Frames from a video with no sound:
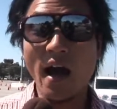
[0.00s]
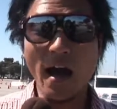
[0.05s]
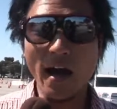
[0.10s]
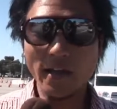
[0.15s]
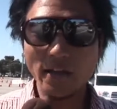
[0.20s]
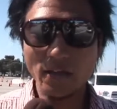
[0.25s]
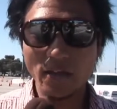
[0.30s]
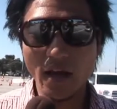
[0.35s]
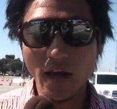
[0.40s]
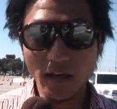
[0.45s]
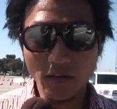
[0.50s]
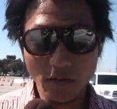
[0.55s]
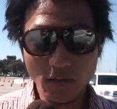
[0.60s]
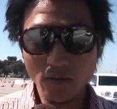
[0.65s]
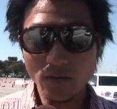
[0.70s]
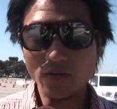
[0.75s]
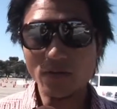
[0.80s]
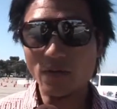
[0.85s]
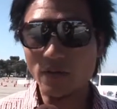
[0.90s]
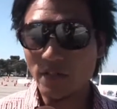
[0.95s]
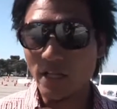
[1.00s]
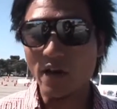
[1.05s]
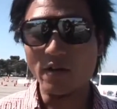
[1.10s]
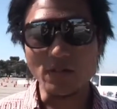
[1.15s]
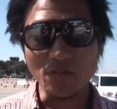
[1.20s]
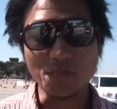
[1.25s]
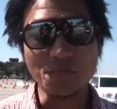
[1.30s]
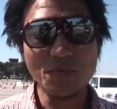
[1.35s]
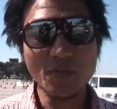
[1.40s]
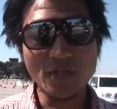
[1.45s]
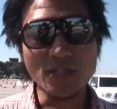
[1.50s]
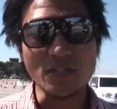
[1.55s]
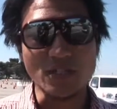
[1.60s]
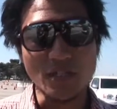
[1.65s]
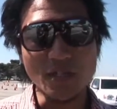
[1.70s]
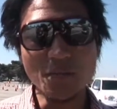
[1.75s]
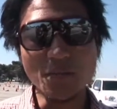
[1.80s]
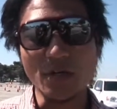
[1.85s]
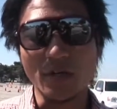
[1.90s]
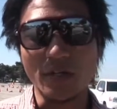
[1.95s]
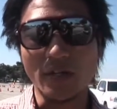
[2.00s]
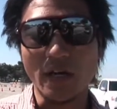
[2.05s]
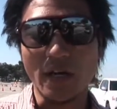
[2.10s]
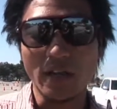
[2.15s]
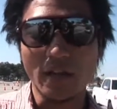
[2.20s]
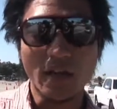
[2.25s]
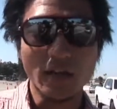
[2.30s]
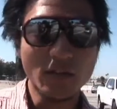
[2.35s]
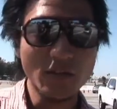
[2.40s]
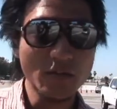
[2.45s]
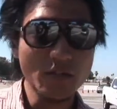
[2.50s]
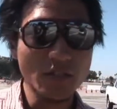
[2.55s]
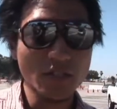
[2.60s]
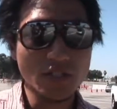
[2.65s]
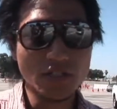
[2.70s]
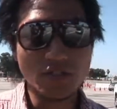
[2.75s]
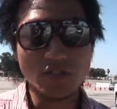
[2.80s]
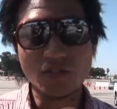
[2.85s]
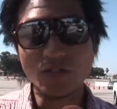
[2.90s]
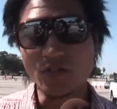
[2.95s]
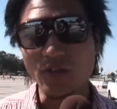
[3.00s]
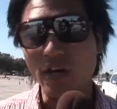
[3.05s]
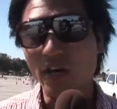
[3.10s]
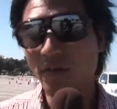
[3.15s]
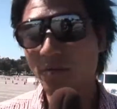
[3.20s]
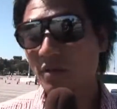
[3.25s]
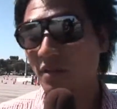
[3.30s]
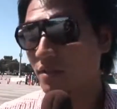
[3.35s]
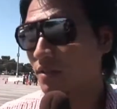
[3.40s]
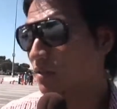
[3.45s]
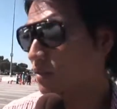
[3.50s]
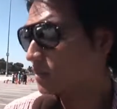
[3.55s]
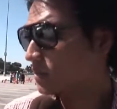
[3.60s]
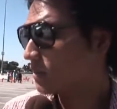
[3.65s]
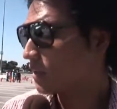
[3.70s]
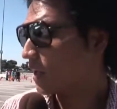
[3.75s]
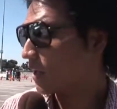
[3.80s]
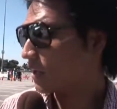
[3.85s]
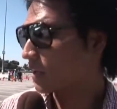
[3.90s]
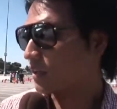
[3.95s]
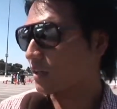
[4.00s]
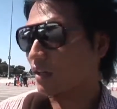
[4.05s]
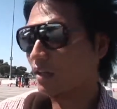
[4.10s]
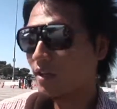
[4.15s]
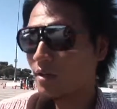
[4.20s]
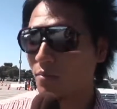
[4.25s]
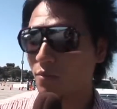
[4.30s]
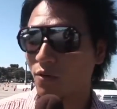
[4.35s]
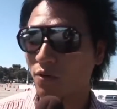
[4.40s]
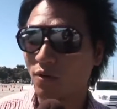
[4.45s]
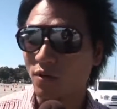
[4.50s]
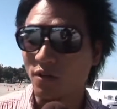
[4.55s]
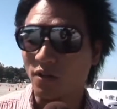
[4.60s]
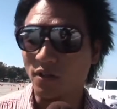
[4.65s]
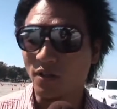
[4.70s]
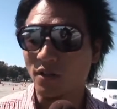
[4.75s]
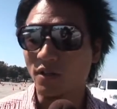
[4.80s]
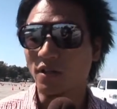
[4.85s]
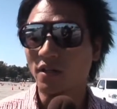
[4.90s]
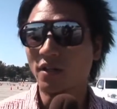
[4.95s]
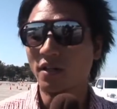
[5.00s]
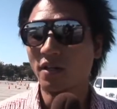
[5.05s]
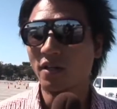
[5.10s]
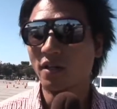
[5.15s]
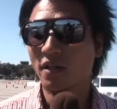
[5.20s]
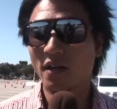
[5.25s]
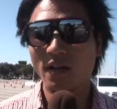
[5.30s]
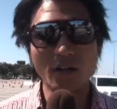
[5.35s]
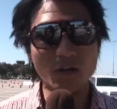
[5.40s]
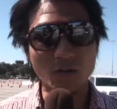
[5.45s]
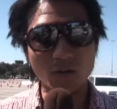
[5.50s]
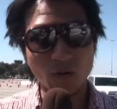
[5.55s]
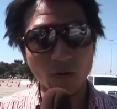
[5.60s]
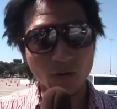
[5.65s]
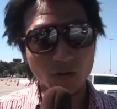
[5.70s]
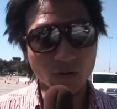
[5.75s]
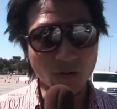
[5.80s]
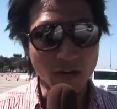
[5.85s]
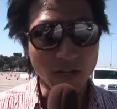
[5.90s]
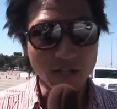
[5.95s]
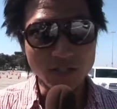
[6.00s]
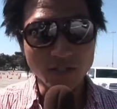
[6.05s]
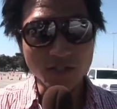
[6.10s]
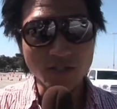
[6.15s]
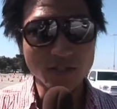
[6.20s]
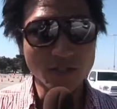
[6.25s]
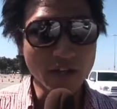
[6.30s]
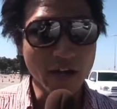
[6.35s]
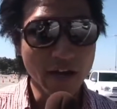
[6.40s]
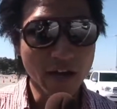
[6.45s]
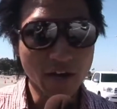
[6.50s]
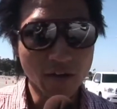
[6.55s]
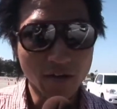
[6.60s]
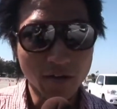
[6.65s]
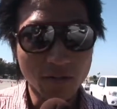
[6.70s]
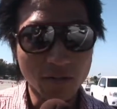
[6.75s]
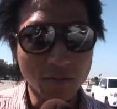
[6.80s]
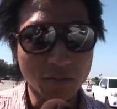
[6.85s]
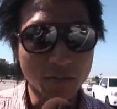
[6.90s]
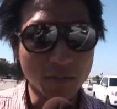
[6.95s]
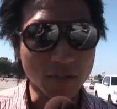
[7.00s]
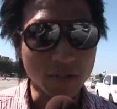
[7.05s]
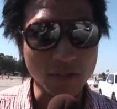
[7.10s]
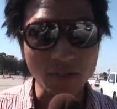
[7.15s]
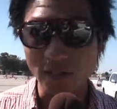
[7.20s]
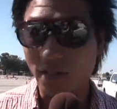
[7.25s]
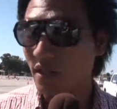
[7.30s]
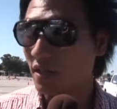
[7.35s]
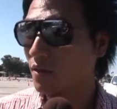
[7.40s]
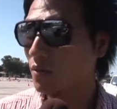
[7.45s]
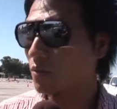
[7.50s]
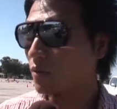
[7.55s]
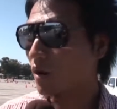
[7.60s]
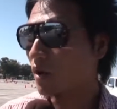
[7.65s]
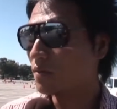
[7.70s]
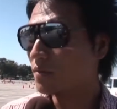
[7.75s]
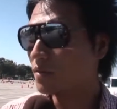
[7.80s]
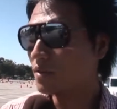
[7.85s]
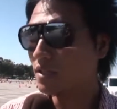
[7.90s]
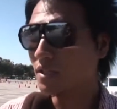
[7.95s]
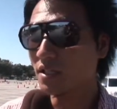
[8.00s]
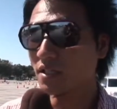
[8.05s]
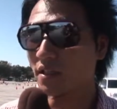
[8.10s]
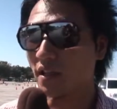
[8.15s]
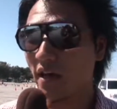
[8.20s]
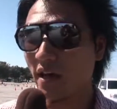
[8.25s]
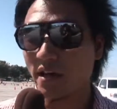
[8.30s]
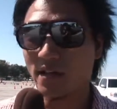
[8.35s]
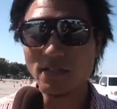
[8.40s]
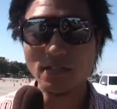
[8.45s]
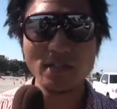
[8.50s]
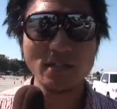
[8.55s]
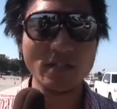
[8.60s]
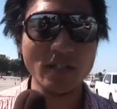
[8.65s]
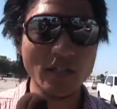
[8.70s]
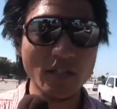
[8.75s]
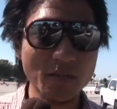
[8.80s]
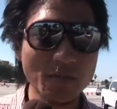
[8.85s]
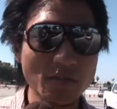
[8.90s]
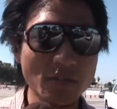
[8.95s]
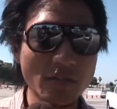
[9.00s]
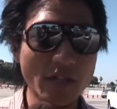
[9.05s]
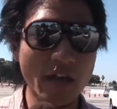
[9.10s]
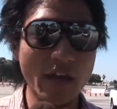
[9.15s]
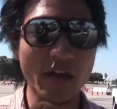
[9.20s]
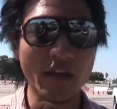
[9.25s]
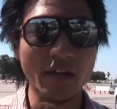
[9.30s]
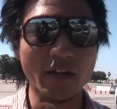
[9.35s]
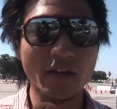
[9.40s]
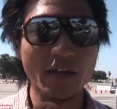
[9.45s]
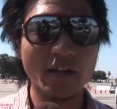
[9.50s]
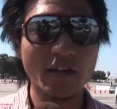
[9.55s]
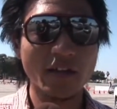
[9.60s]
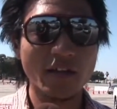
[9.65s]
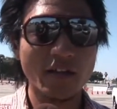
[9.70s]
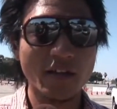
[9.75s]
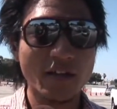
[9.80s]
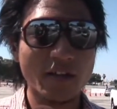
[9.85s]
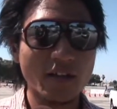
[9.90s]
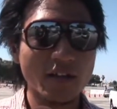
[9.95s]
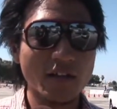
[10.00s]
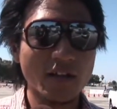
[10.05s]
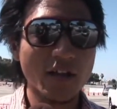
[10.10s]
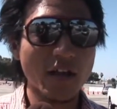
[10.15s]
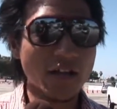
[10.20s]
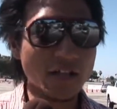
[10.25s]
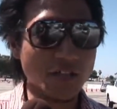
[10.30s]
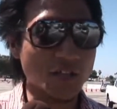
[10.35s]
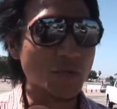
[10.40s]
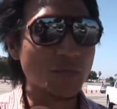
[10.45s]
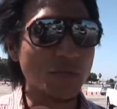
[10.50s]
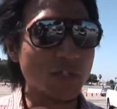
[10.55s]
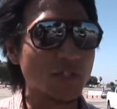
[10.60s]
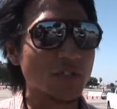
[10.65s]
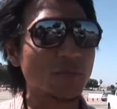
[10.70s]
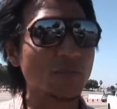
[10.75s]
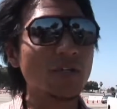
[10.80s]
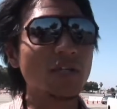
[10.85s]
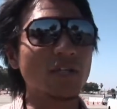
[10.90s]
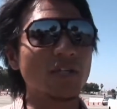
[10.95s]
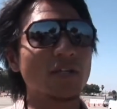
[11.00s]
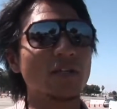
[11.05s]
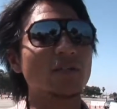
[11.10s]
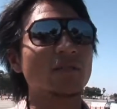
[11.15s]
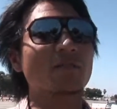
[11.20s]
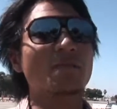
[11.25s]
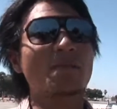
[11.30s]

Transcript: I thought that was pretty similar. I thought he's driving like a more road racer style, but whatever he does seems like kind of similar to me.